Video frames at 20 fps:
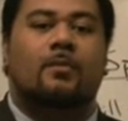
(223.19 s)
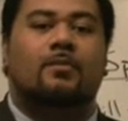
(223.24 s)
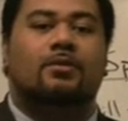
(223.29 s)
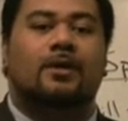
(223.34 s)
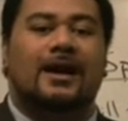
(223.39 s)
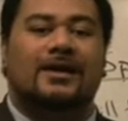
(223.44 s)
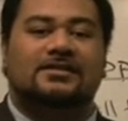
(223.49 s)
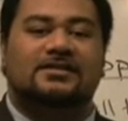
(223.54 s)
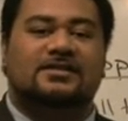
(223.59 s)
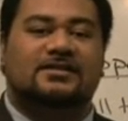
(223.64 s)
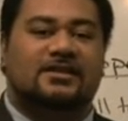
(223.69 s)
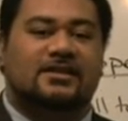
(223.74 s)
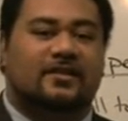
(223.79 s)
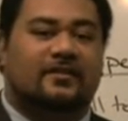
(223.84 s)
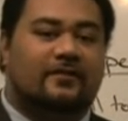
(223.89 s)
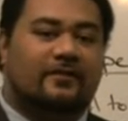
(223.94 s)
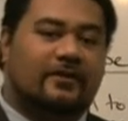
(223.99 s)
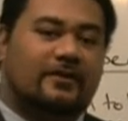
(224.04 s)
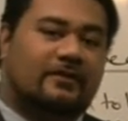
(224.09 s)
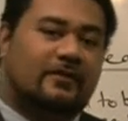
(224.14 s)
Practicing
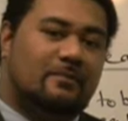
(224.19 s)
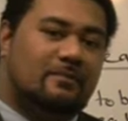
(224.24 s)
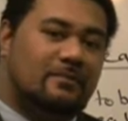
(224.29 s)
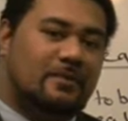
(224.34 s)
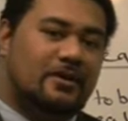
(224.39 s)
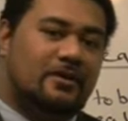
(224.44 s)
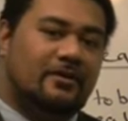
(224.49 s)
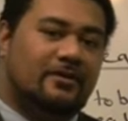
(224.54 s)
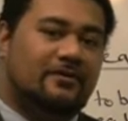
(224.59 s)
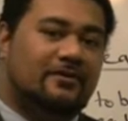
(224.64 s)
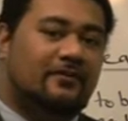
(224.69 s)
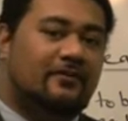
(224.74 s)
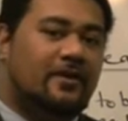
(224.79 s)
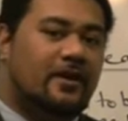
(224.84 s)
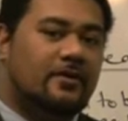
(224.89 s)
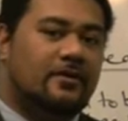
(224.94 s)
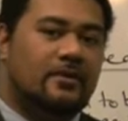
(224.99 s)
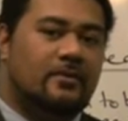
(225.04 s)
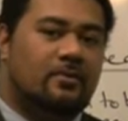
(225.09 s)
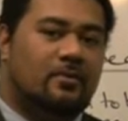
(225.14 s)
in front of a mirror is
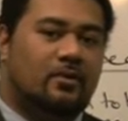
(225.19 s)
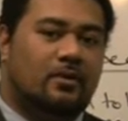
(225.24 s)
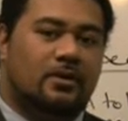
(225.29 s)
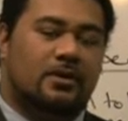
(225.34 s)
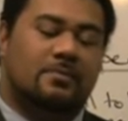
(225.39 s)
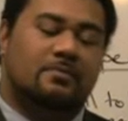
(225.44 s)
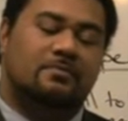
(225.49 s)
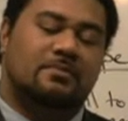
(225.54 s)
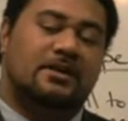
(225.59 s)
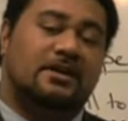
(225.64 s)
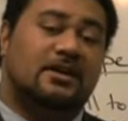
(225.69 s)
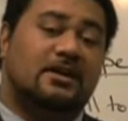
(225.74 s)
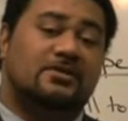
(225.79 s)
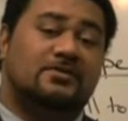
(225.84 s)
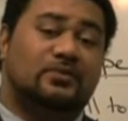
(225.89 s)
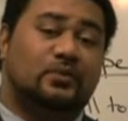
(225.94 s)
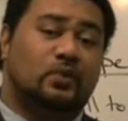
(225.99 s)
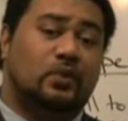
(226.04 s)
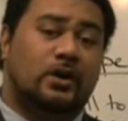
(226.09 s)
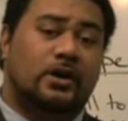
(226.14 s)
very important
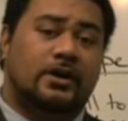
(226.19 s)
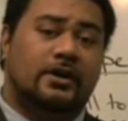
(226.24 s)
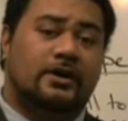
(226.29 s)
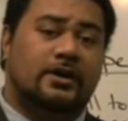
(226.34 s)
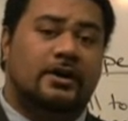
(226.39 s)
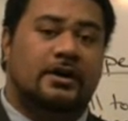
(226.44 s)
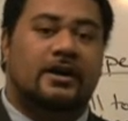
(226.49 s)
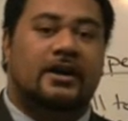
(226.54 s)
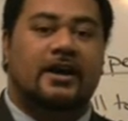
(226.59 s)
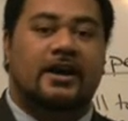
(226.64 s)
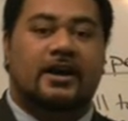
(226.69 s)
because one,